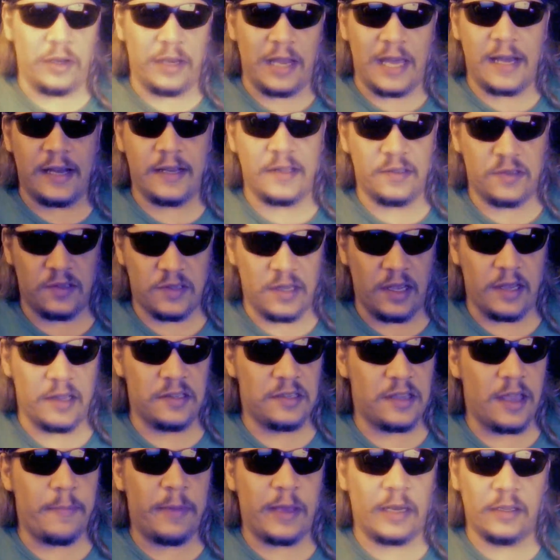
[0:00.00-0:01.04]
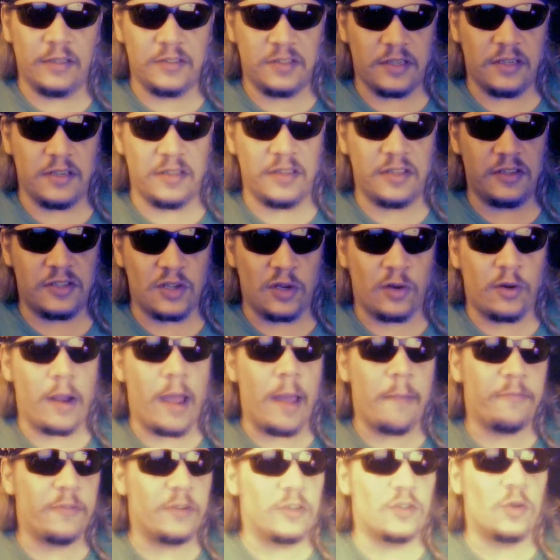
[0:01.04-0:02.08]
nonsense. I've been listening to this
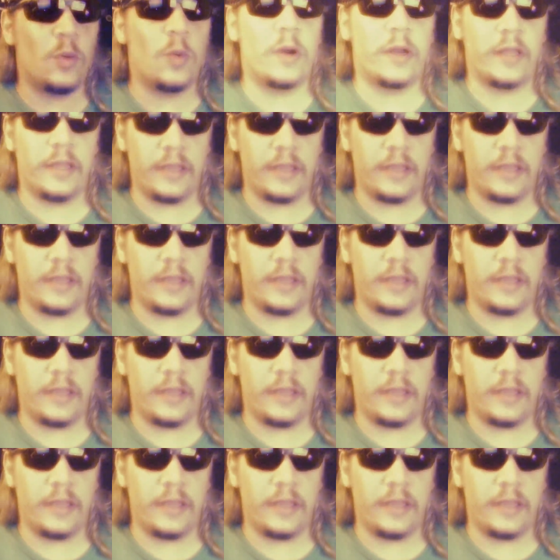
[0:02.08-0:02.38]
crap for 20